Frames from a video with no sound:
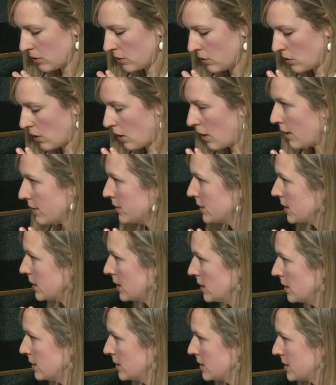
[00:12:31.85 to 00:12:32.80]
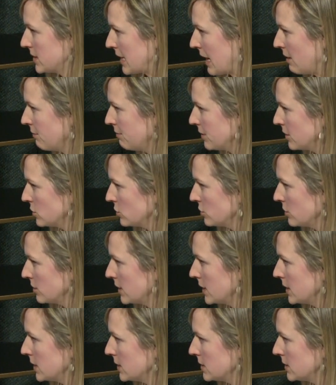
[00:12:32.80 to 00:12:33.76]
you got the staff
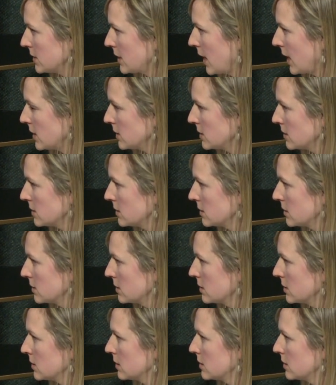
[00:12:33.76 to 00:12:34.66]
injury stats?